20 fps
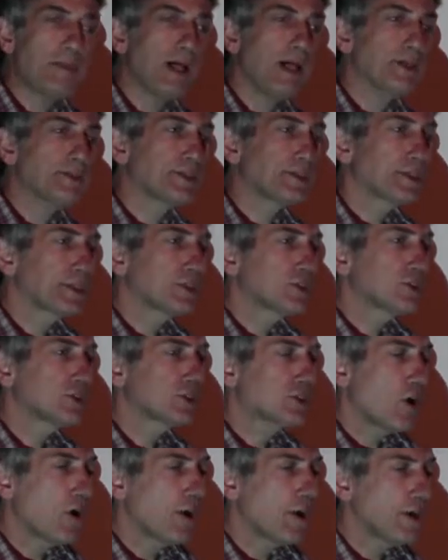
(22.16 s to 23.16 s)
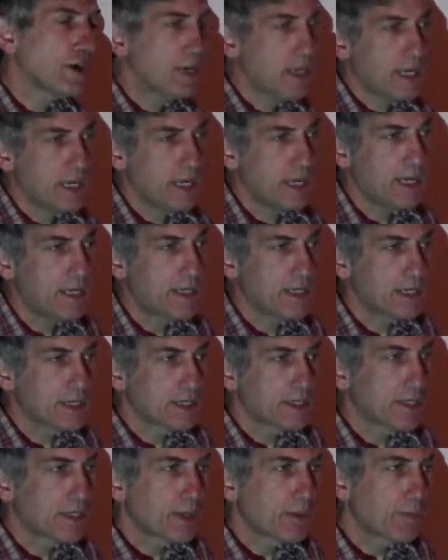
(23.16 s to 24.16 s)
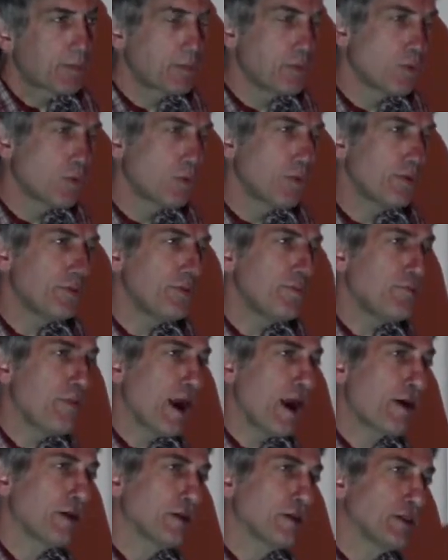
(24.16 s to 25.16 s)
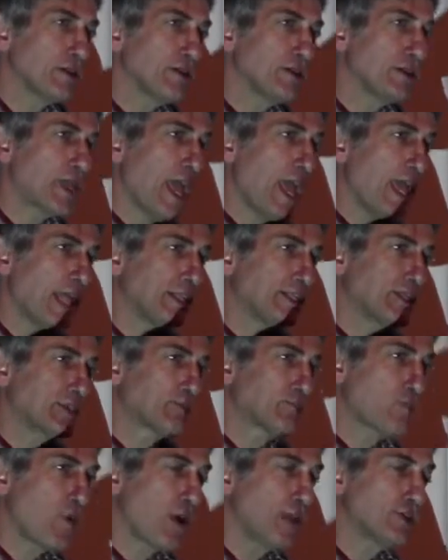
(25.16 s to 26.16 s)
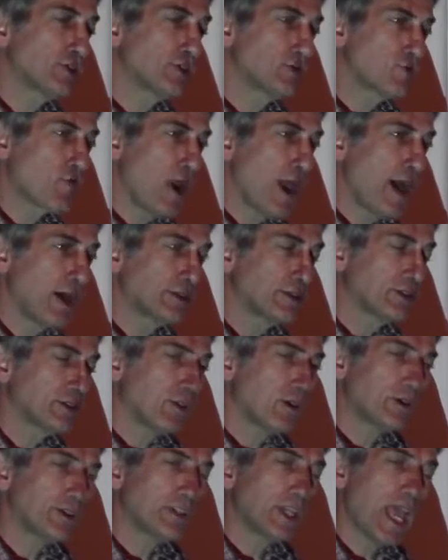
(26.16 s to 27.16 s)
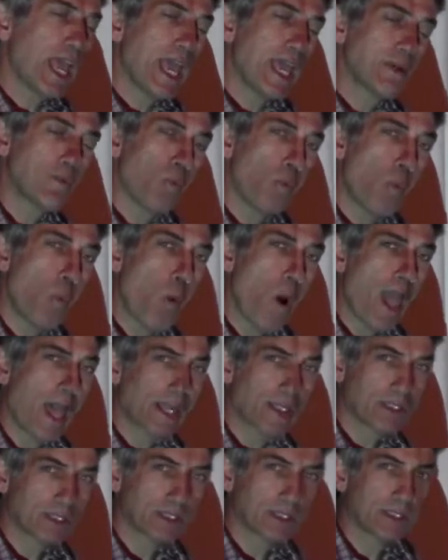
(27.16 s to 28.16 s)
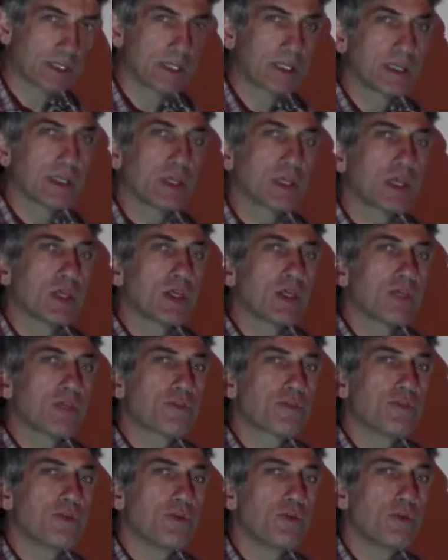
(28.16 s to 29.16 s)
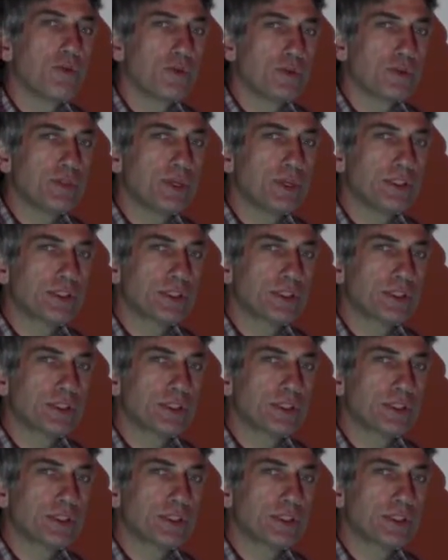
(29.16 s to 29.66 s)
Belt started in northern Maryland and spreads around, starts to head west through the